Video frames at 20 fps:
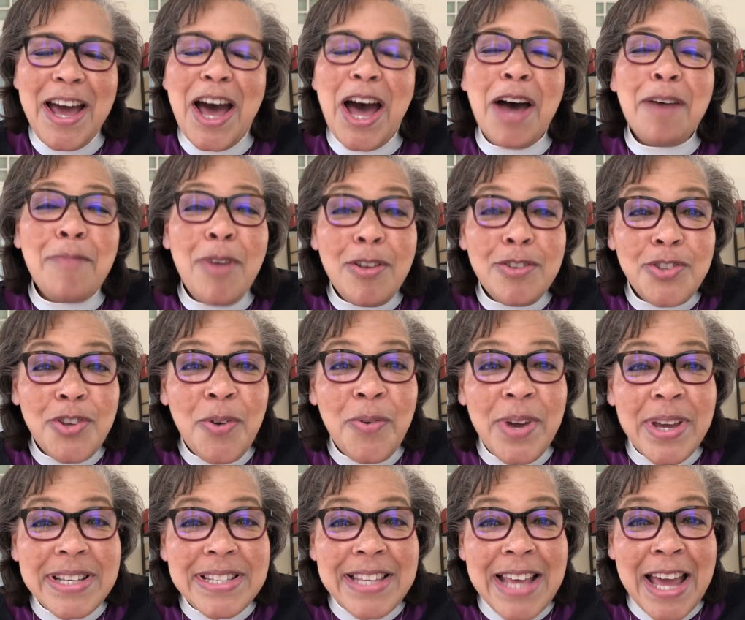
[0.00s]
I'm also
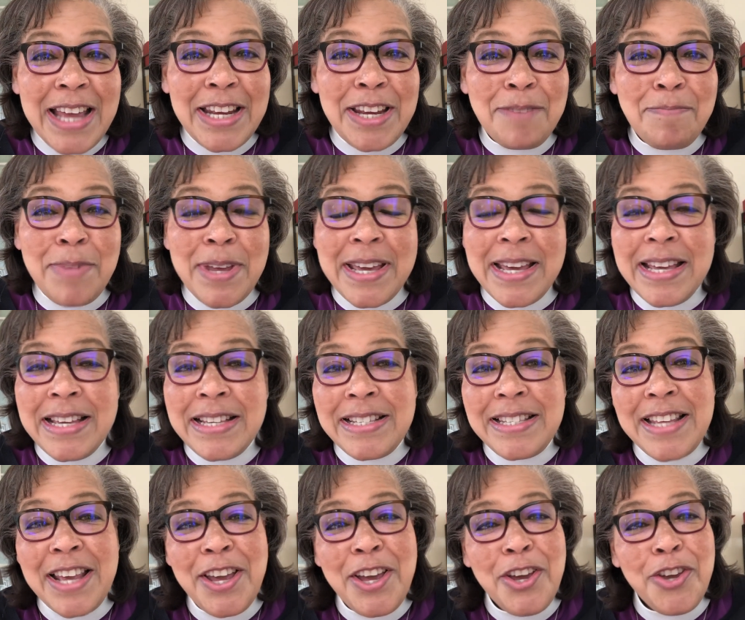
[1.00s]
excited because
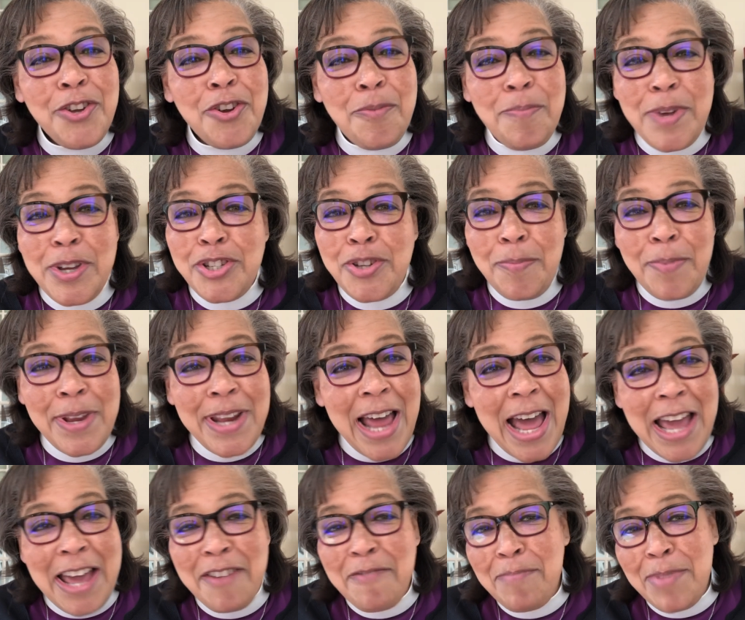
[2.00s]
your bishop and
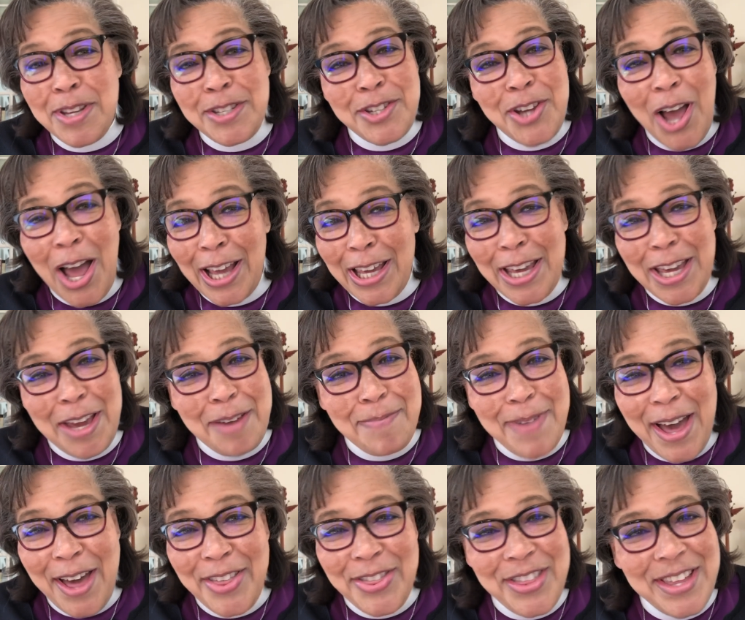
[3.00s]
I have been talking
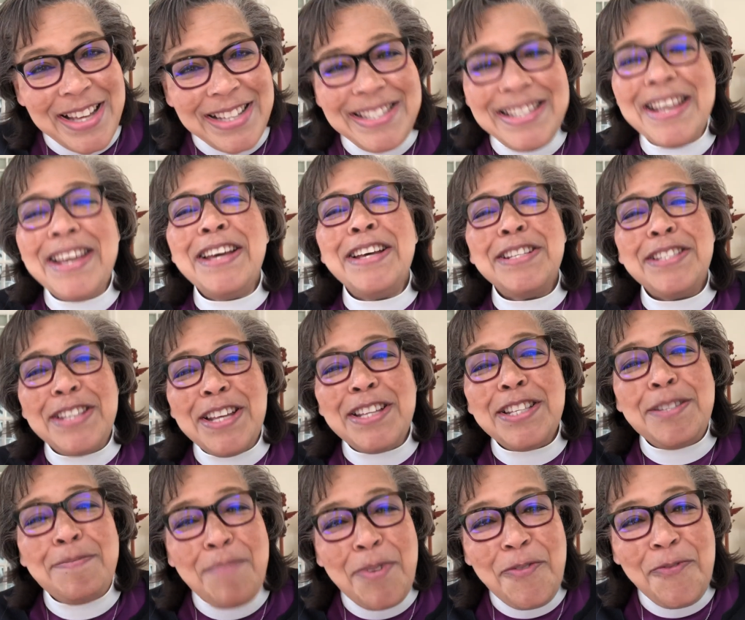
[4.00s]
about this
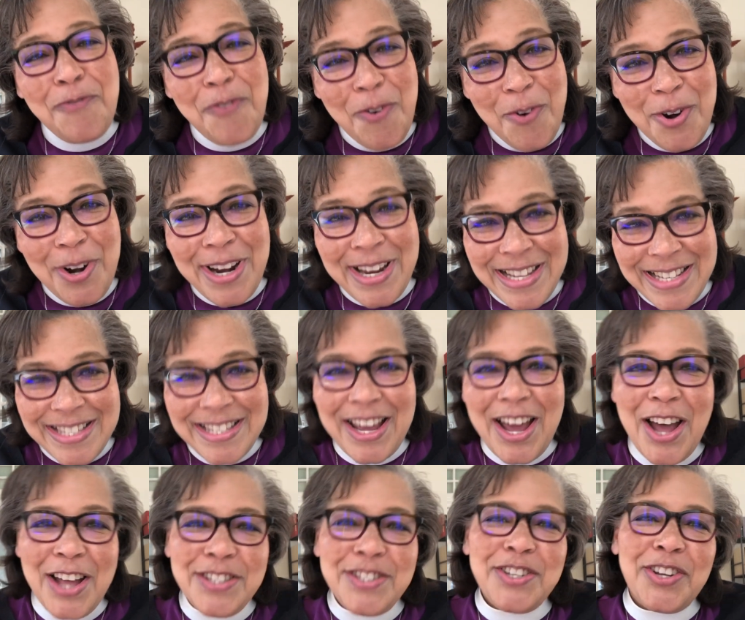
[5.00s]
since before his
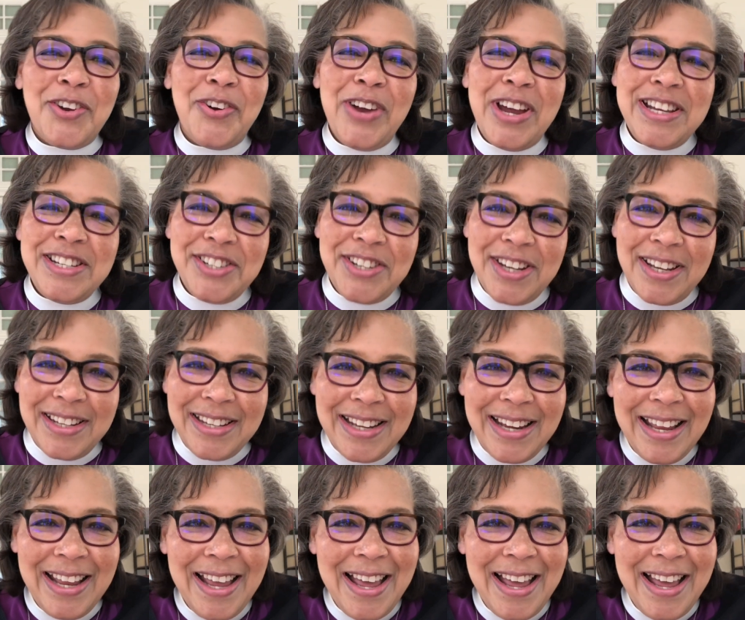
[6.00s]
consecration.